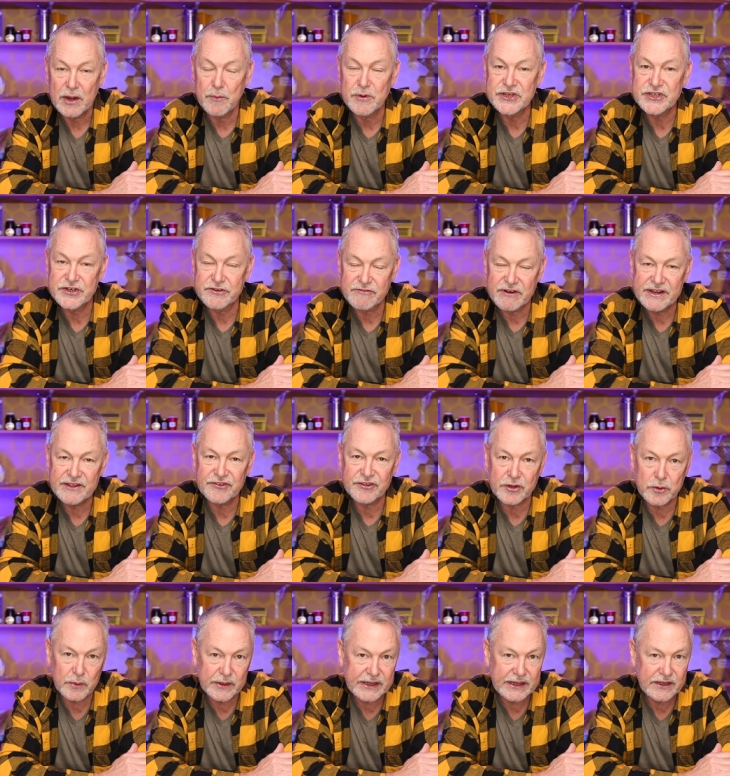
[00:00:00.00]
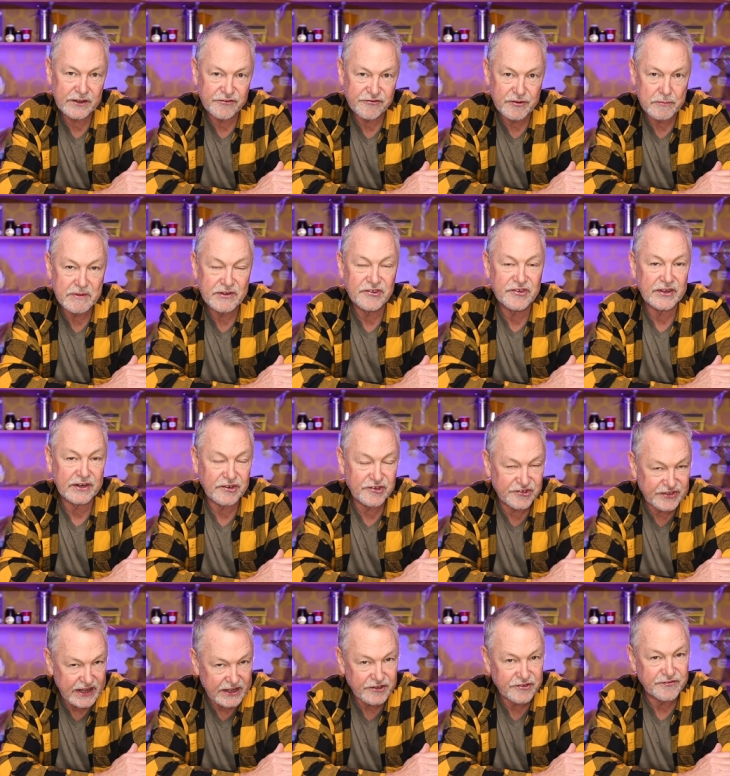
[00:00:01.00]
I want you to raise queens from a
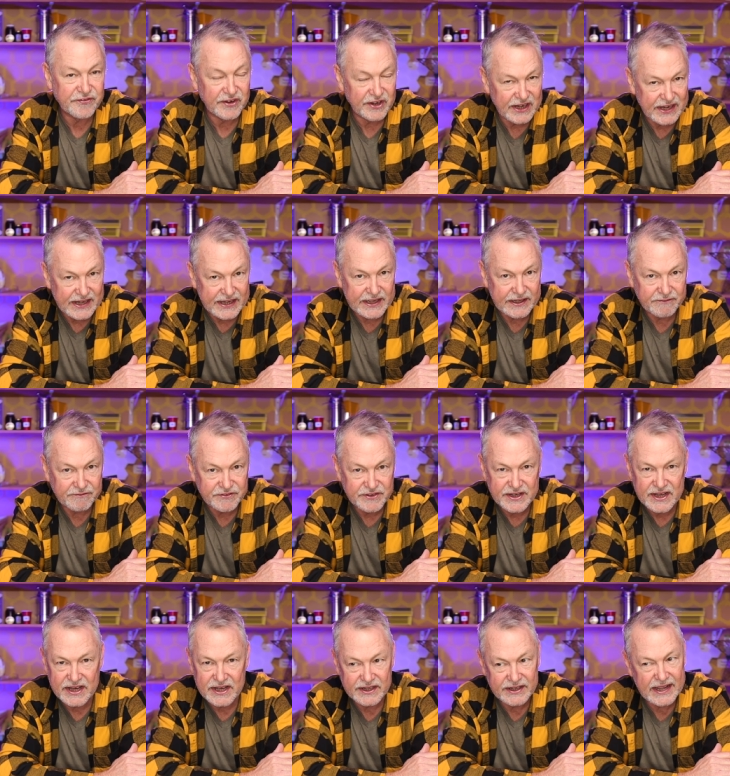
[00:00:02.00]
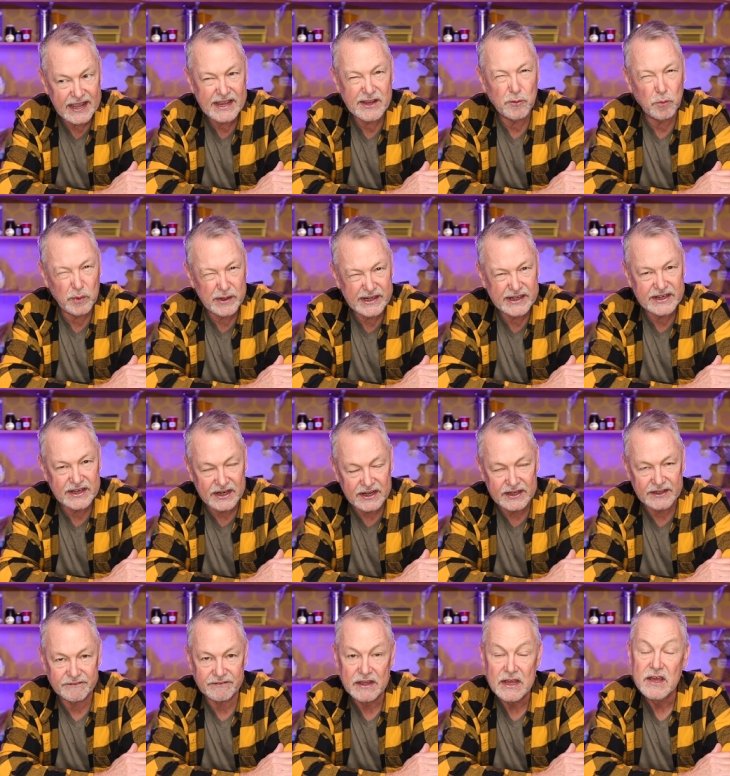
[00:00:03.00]
successful hive, not a weak
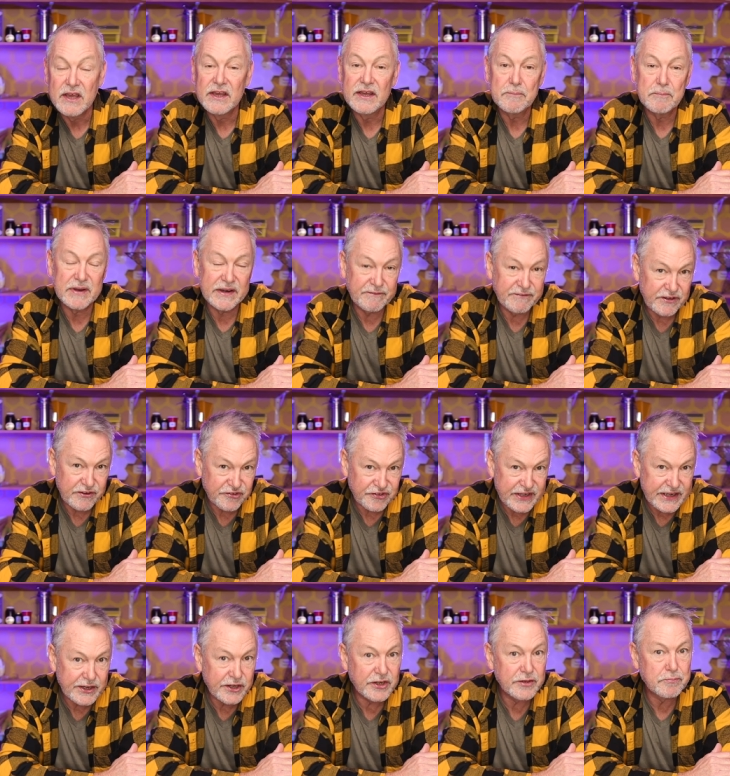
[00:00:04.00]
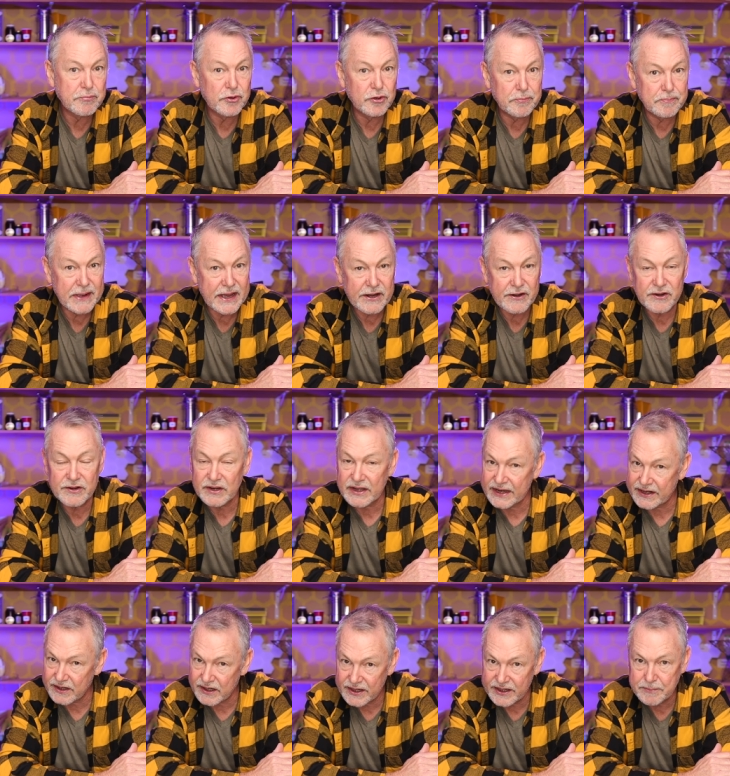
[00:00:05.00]
hive. But if you see good brood pattern, a
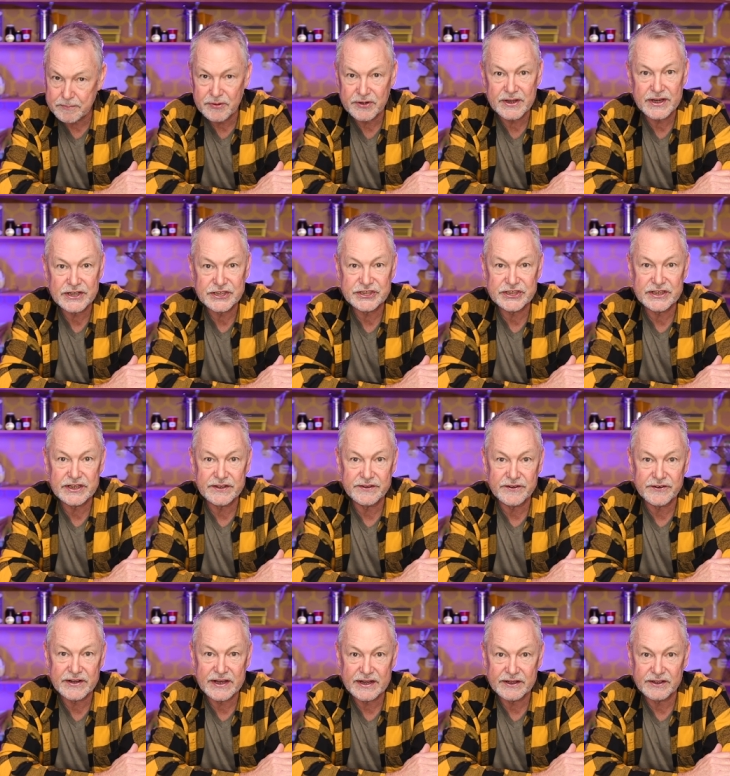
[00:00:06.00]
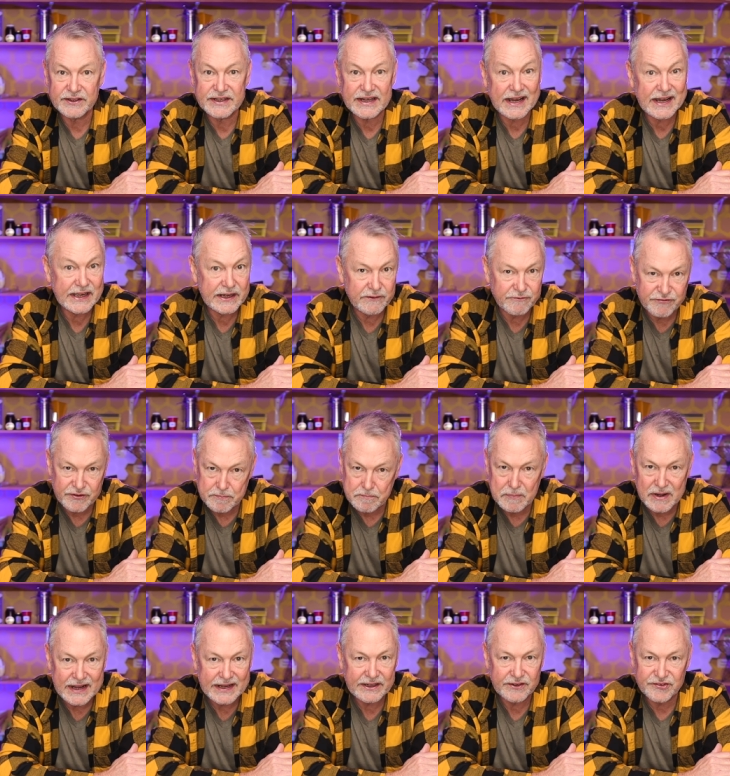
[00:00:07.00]
lot of honey production, they're not dying from
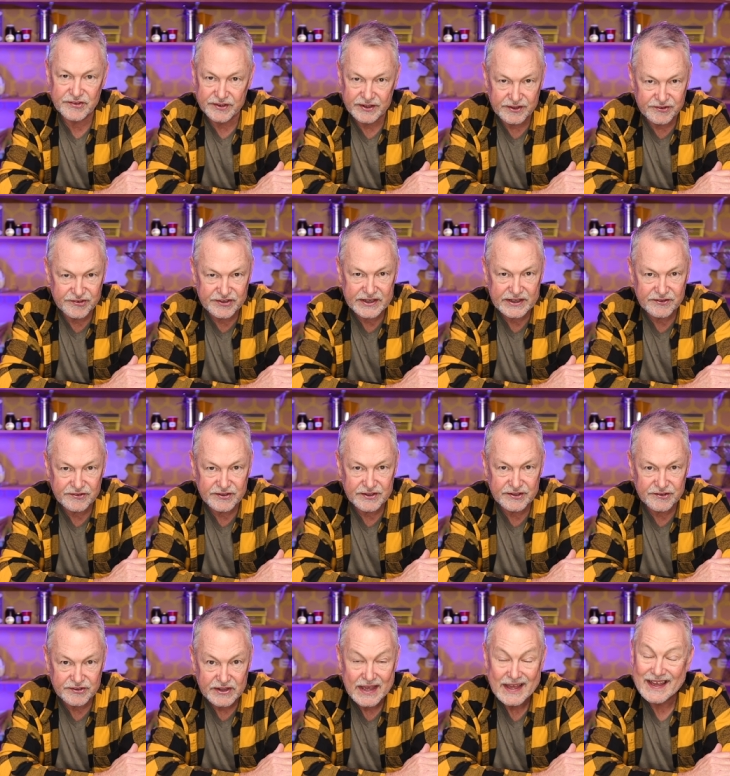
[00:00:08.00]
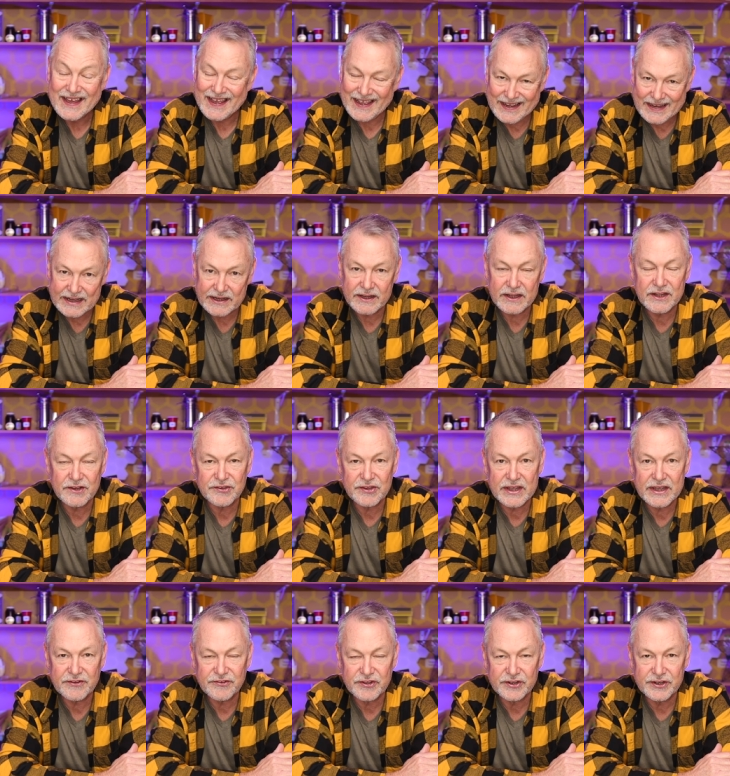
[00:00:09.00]
mites and diseases, hey, it's,
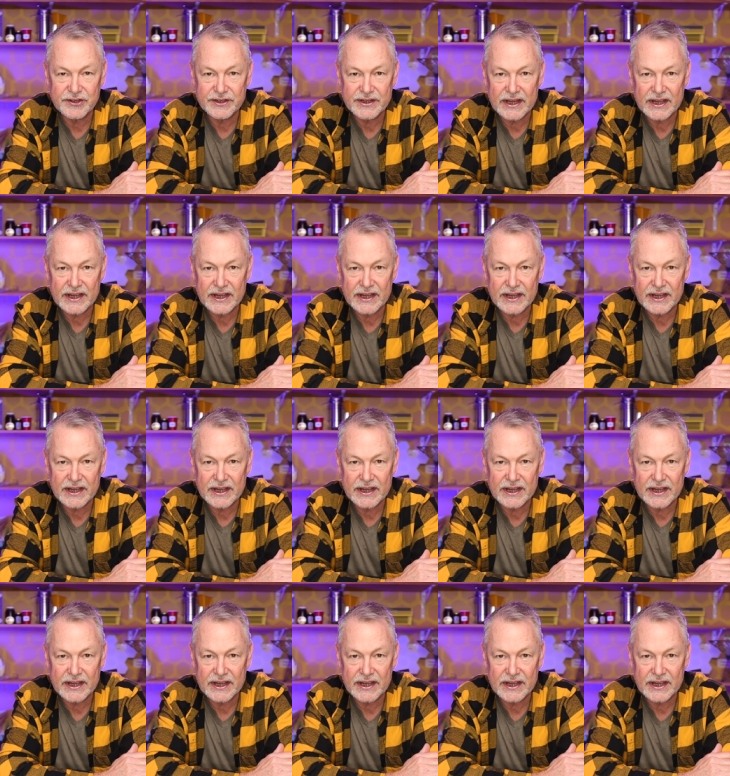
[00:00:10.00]
it's a good